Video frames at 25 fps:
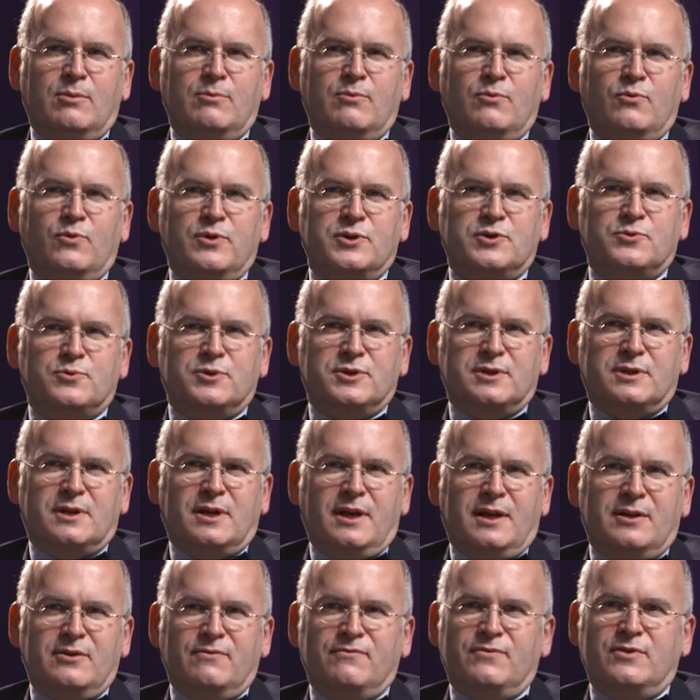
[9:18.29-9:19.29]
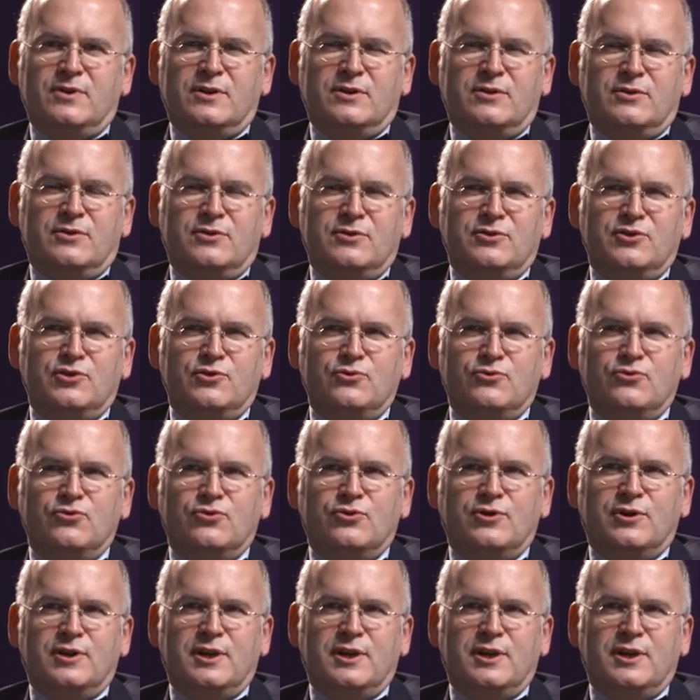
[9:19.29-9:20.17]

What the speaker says: yep, which was kind of the new